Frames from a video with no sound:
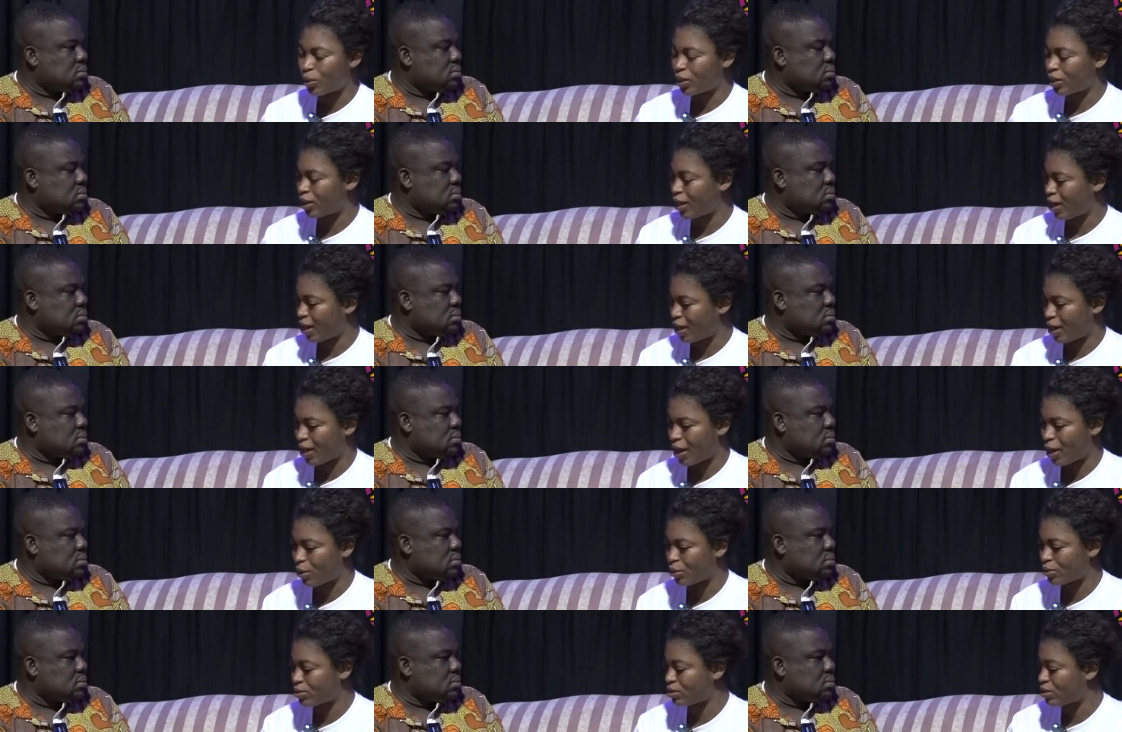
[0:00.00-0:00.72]
Speaker 1: with
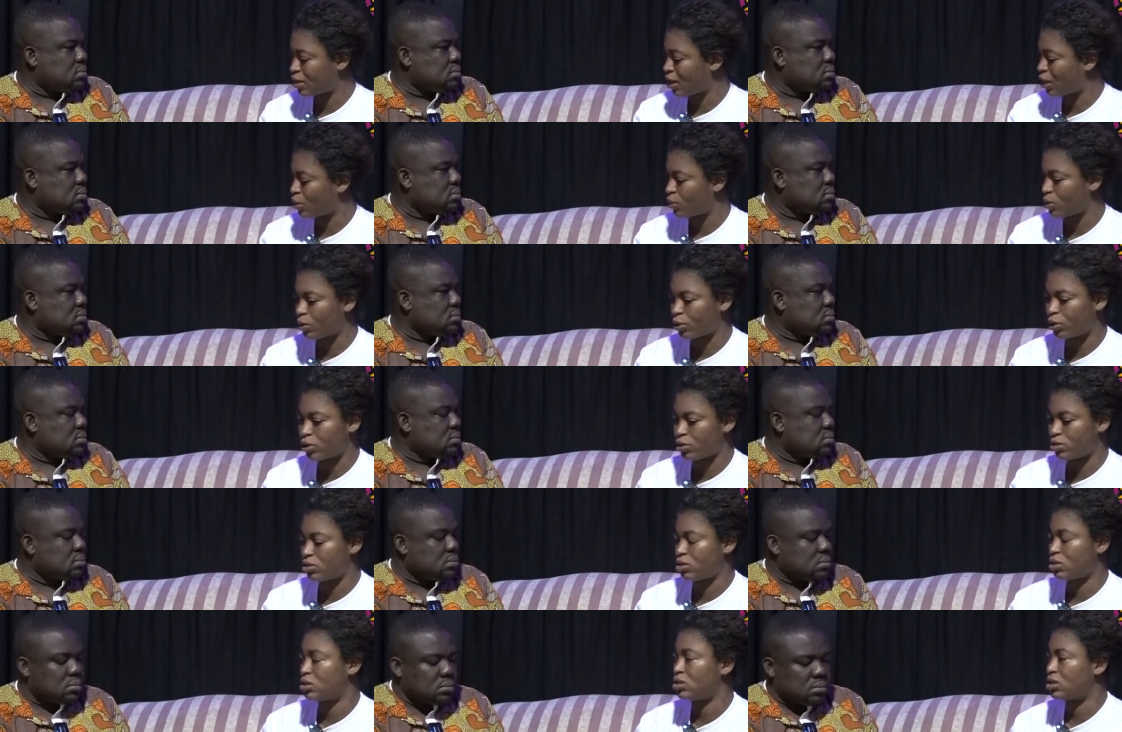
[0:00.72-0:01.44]
her. I was staying with her
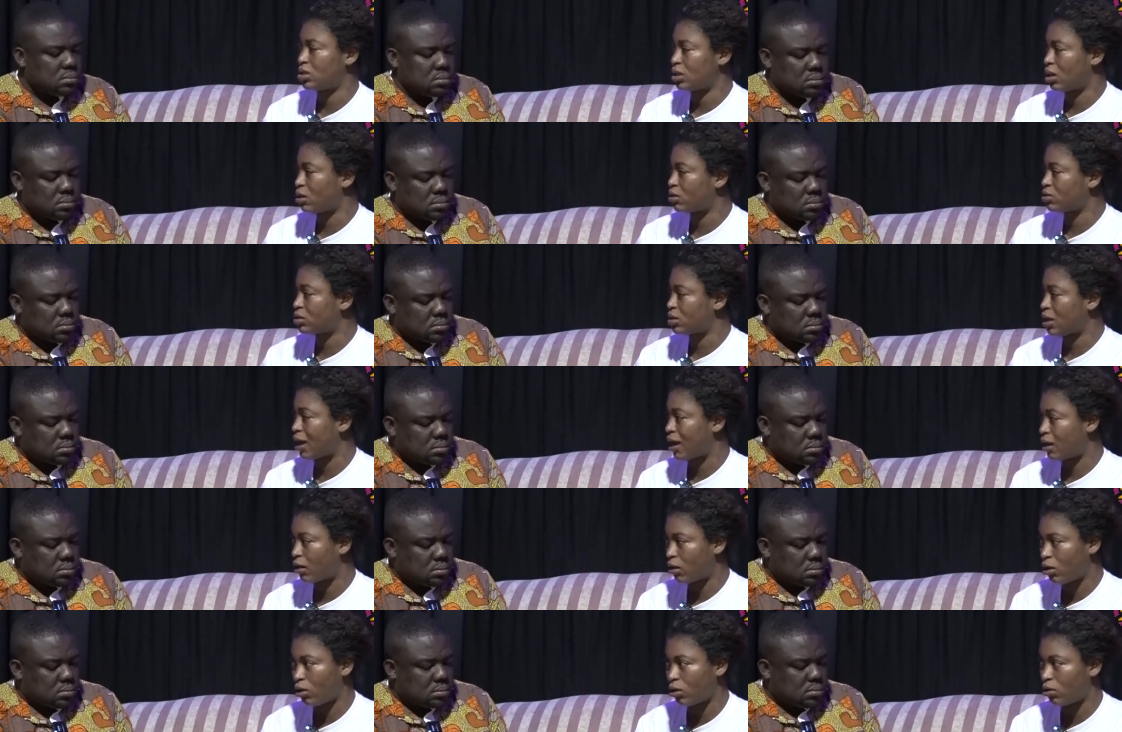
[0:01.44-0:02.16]
because she sells
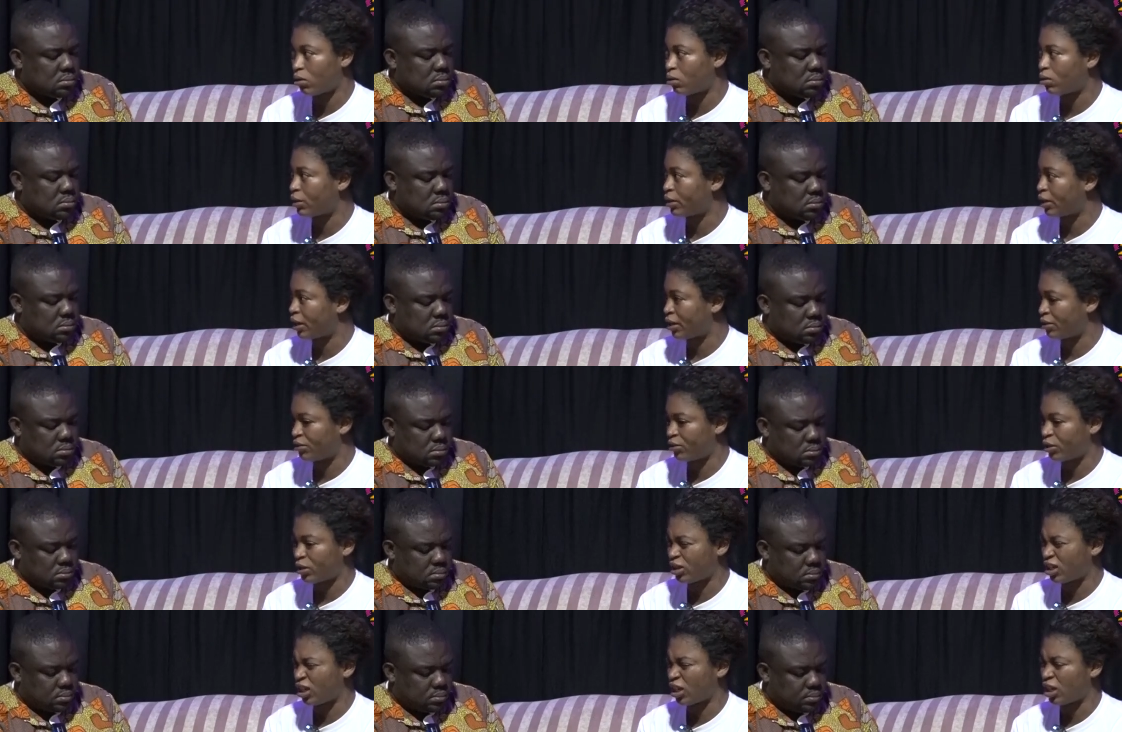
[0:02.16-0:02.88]
alcohol and
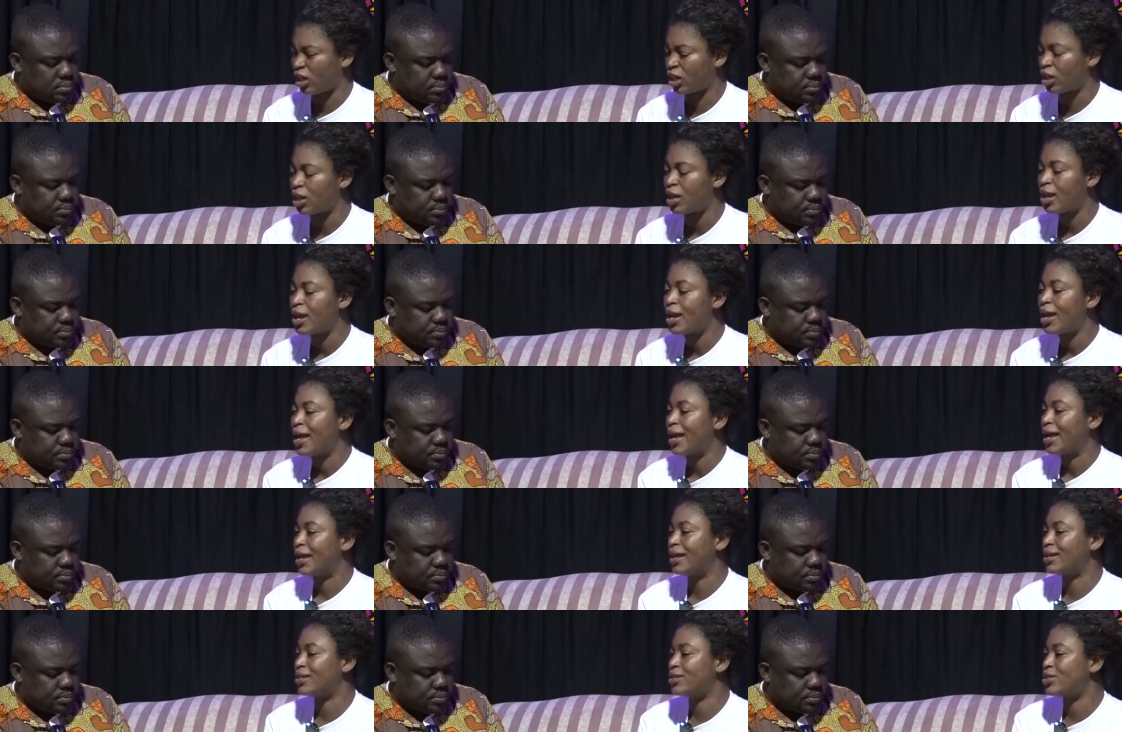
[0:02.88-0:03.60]
everything,
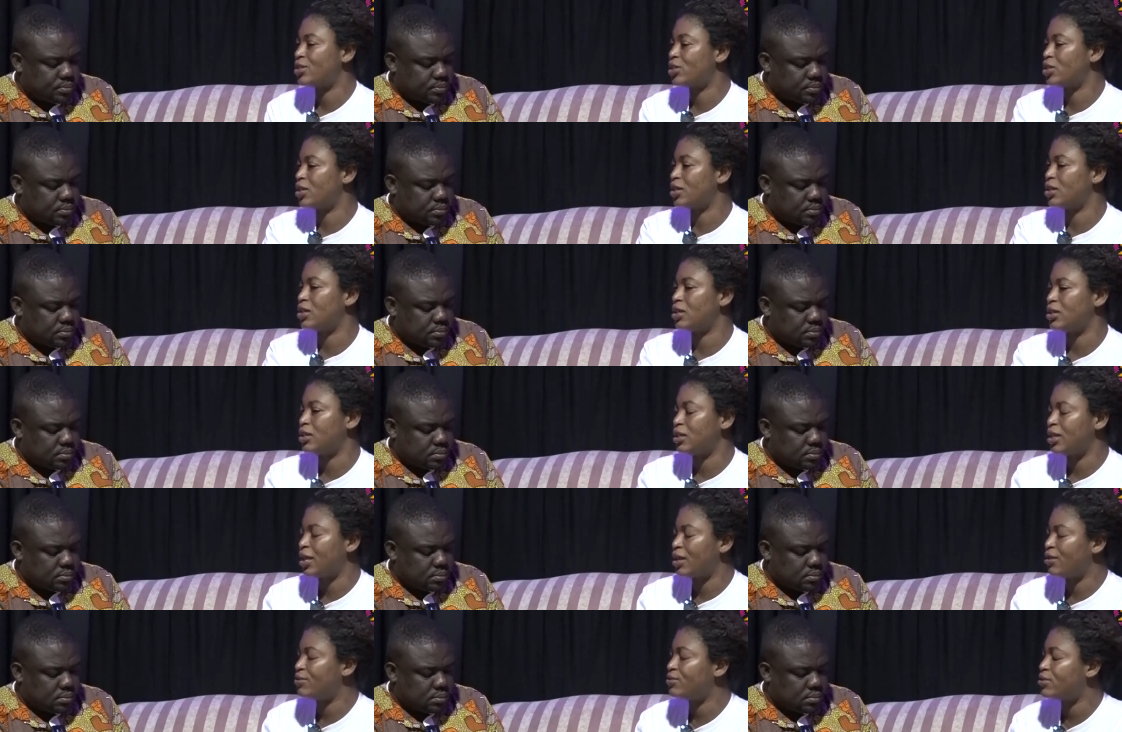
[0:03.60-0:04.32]
and she
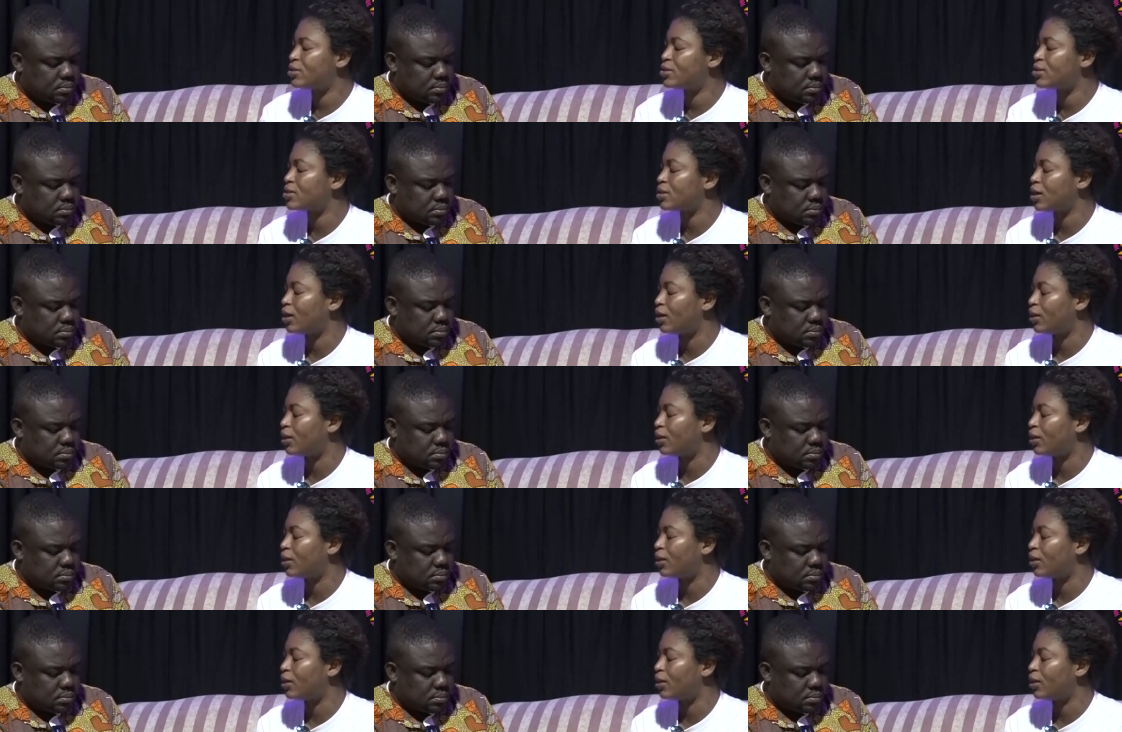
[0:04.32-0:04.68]
leaves.